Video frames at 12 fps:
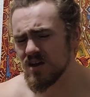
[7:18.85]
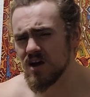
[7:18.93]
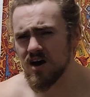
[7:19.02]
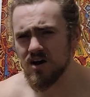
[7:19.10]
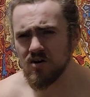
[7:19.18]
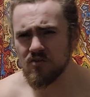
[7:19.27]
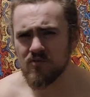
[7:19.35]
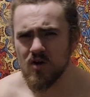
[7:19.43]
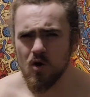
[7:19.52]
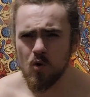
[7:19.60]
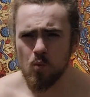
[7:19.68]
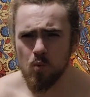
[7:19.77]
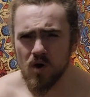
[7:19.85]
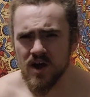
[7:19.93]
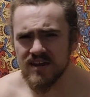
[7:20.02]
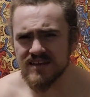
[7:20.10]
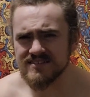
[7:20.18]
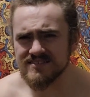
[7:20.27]
of
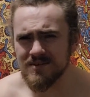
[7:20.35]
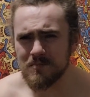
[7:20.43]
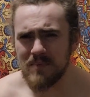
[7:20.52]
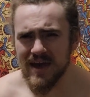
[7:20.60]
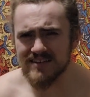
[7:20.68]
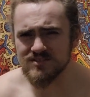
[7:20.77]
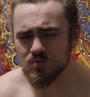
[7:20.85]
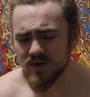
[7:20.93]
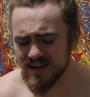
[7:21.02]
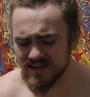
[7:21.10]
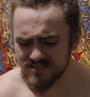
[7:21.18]
what is the best way